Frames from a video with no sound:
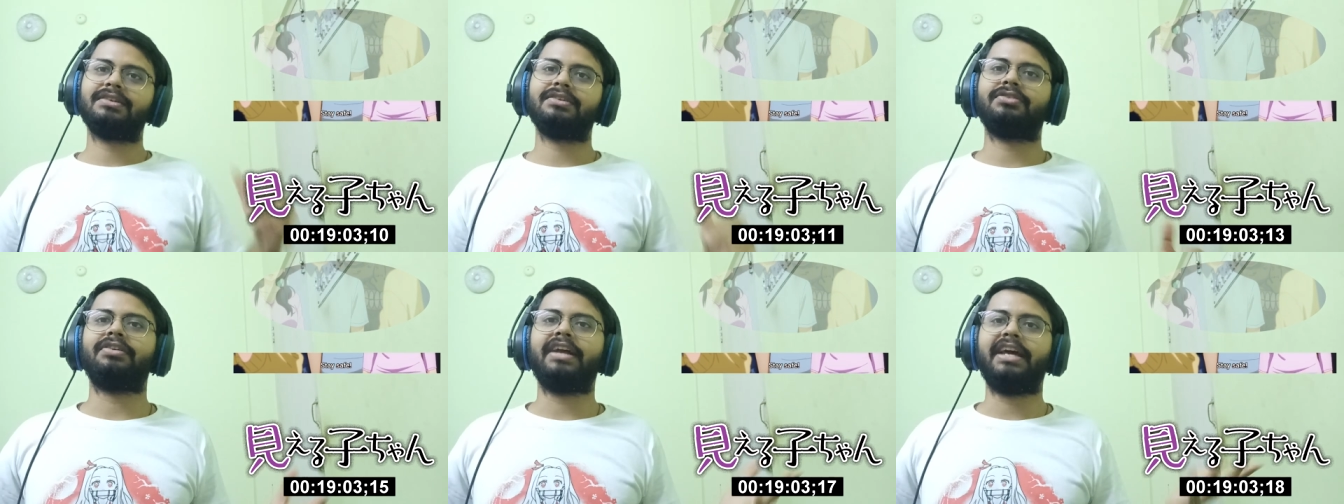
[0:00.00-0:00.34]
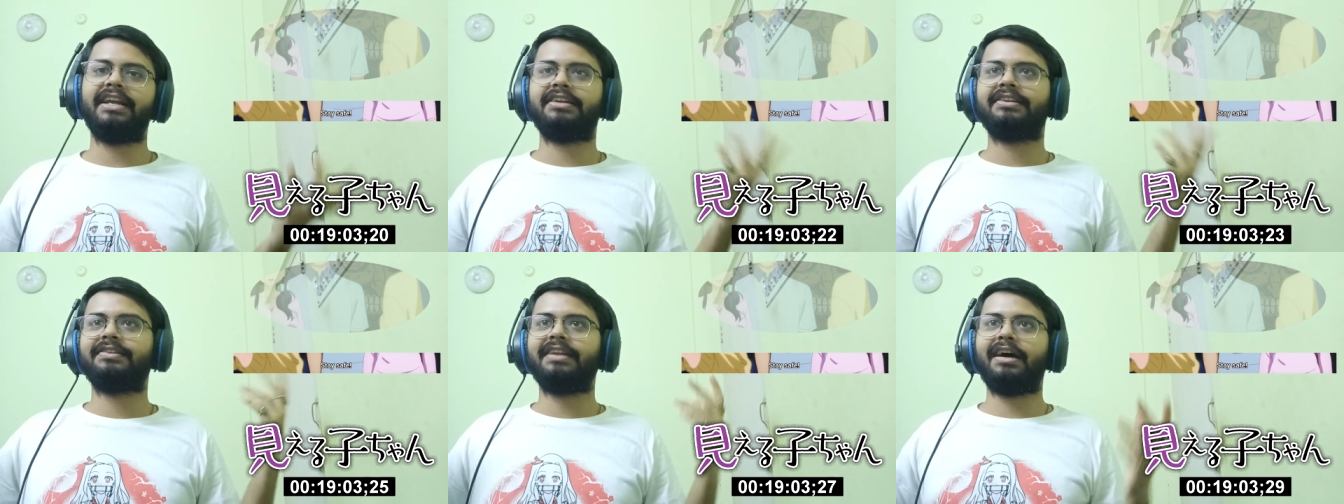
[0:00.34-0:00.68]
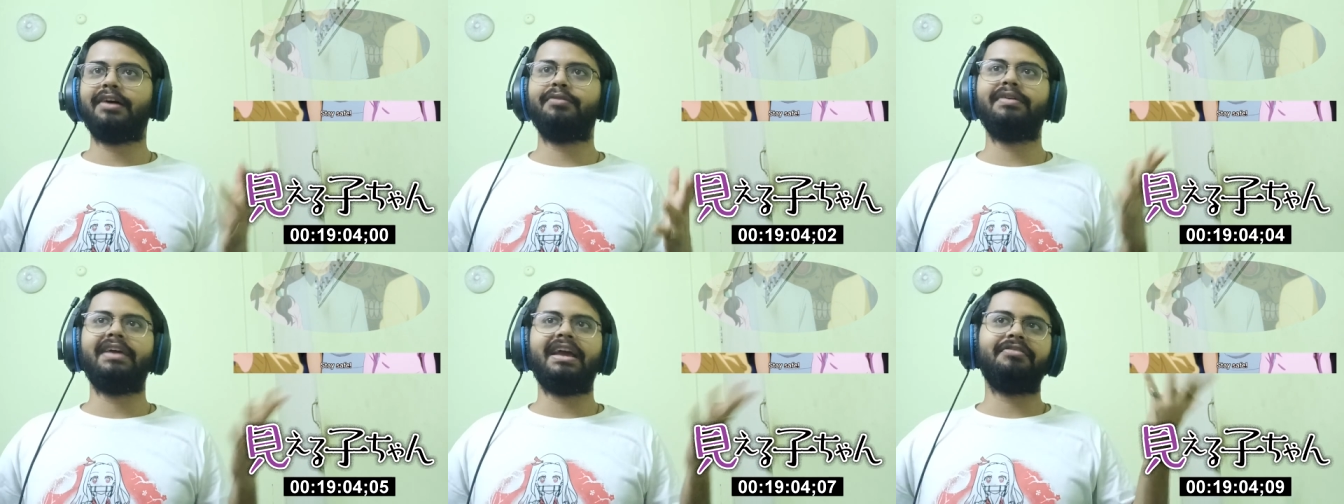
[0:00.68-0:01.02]
Great.
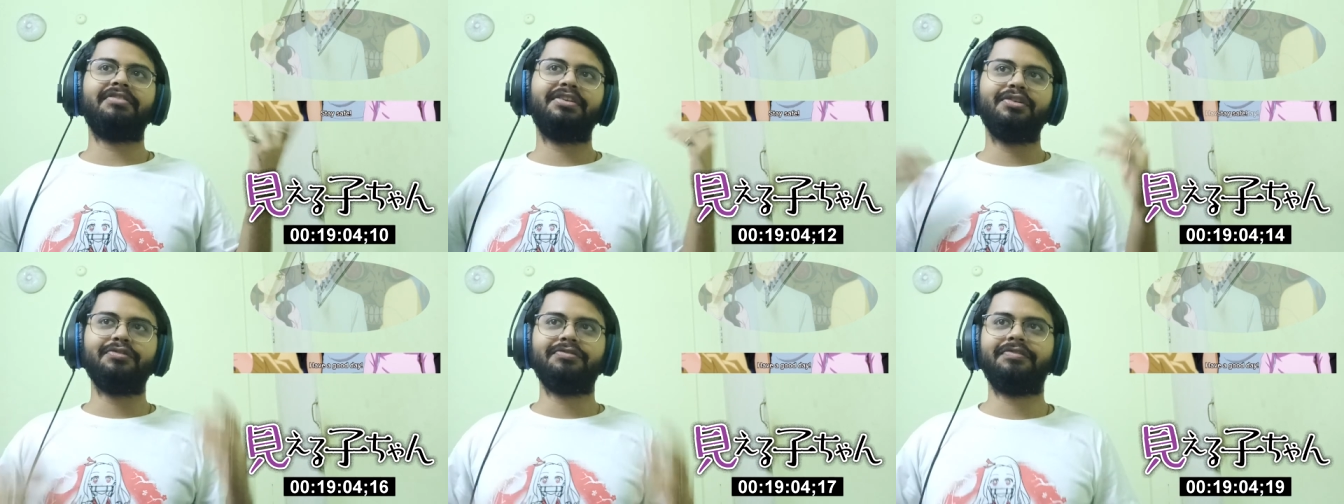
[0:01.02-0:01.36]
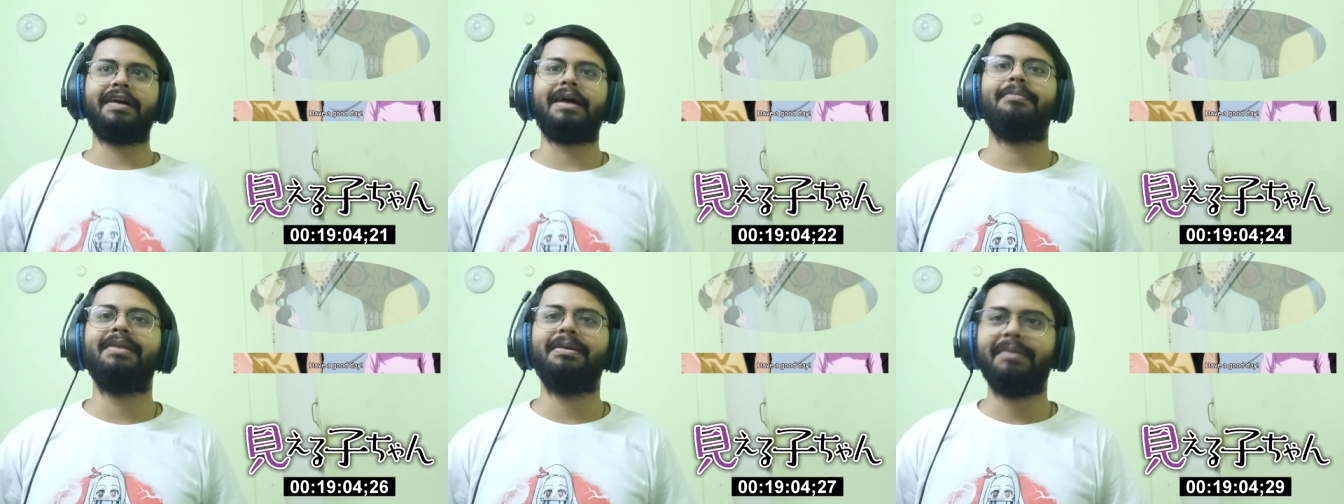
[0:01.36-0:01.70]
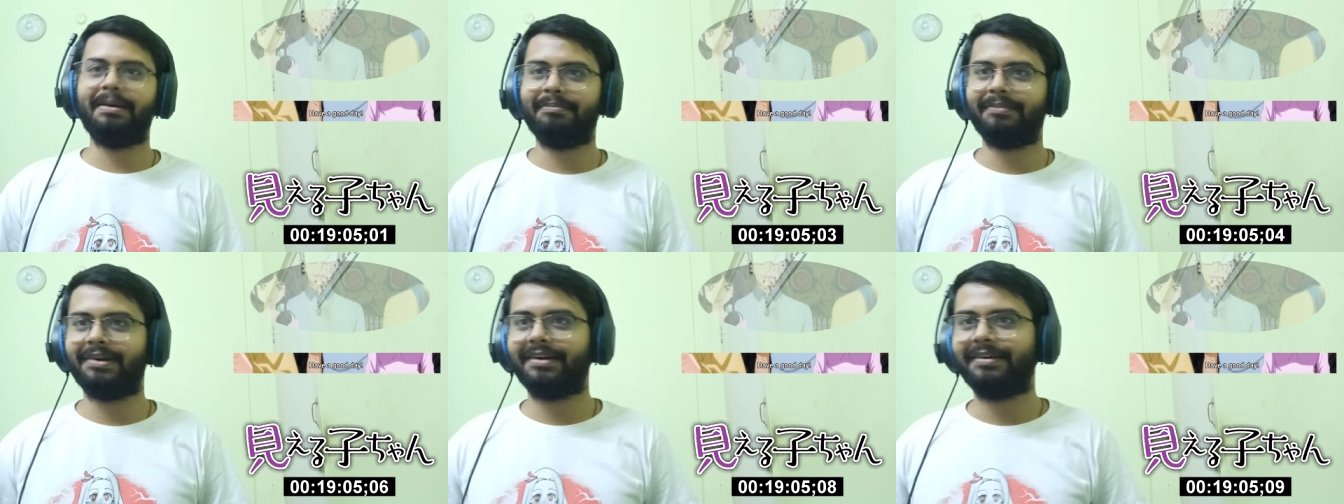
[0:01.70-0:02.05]
Now we have a new family
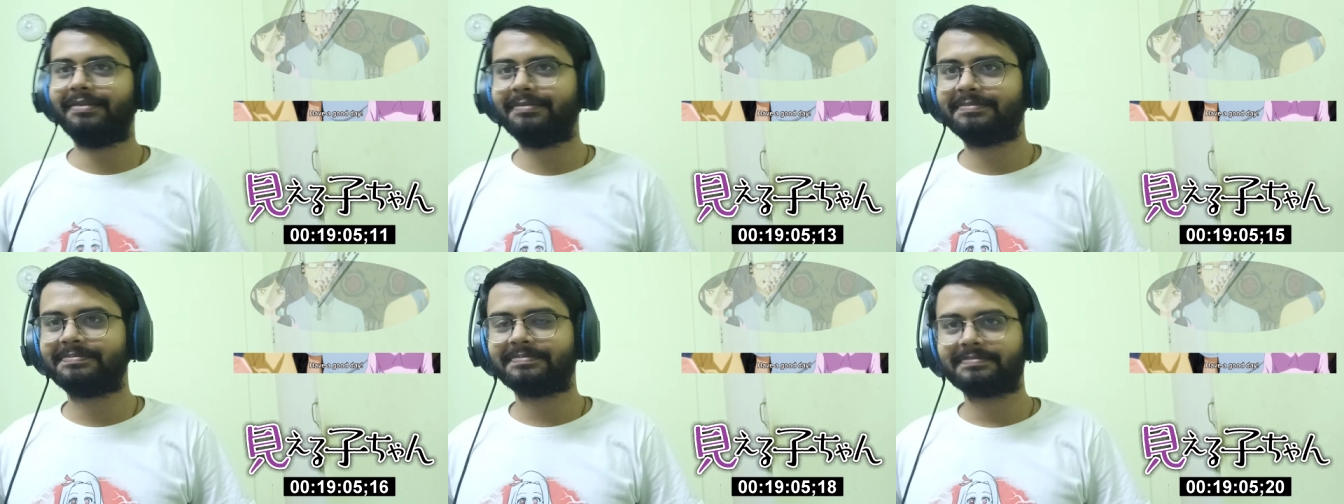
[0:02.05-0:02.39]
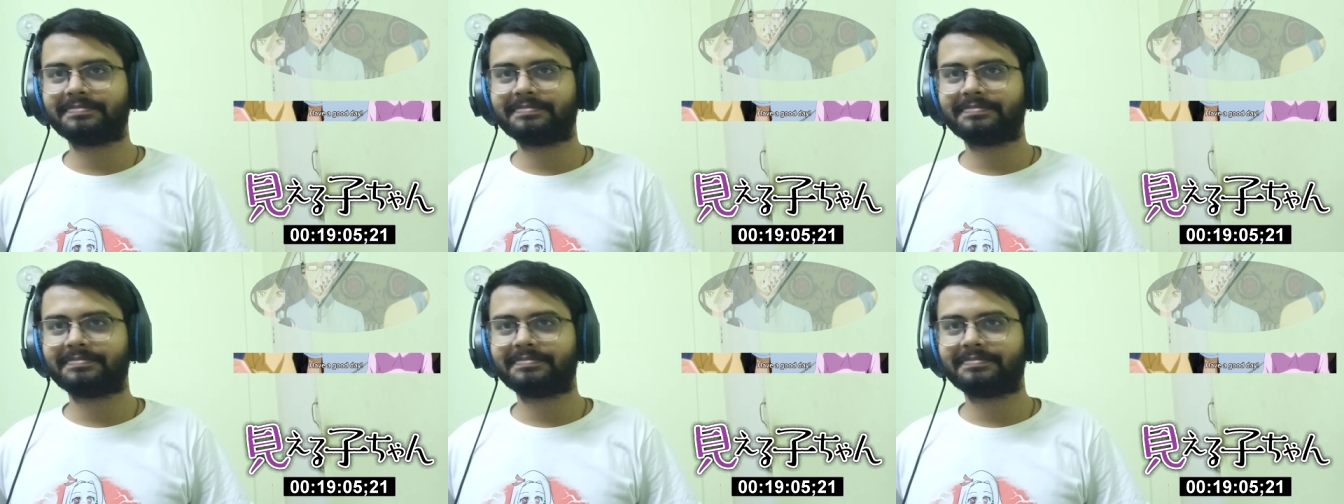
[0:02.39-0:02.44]
member.